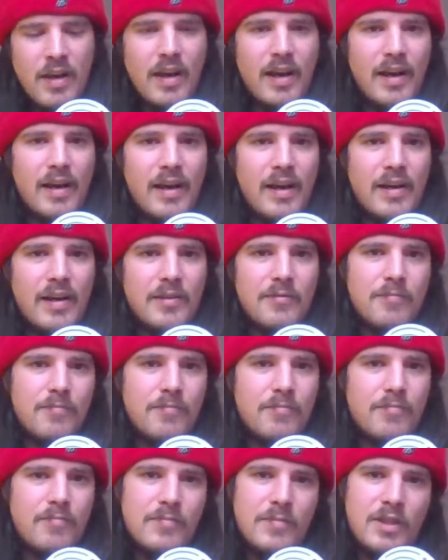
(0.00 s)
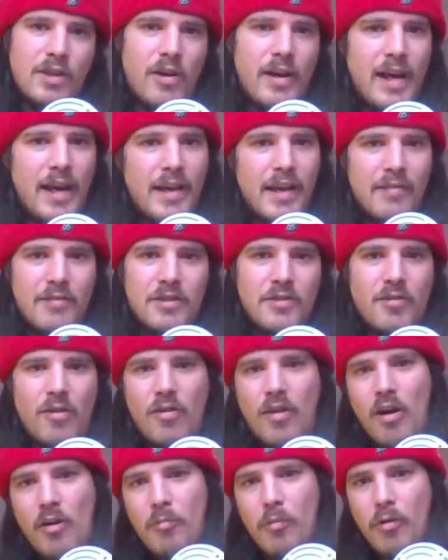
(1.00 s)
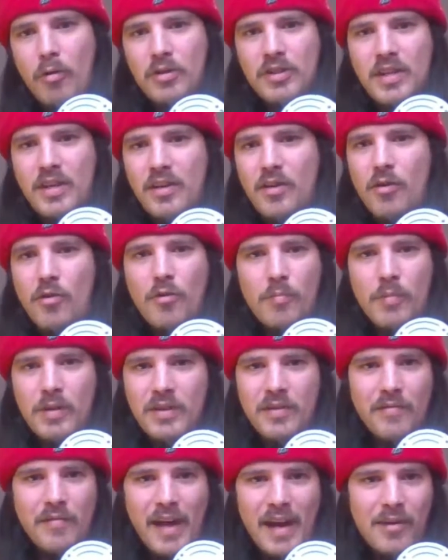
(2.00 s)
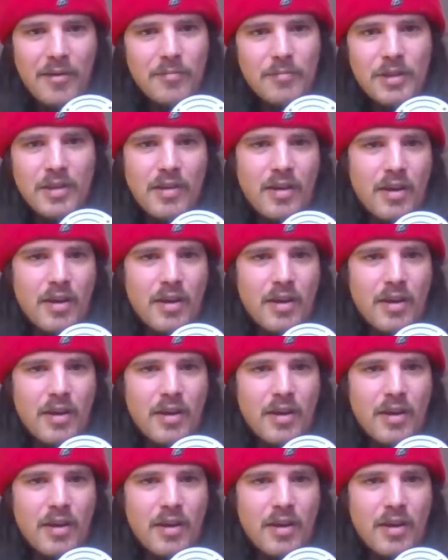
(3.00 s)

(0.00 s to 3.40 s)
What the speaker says: Tight end, they've just got to hope Austin Hooper develops.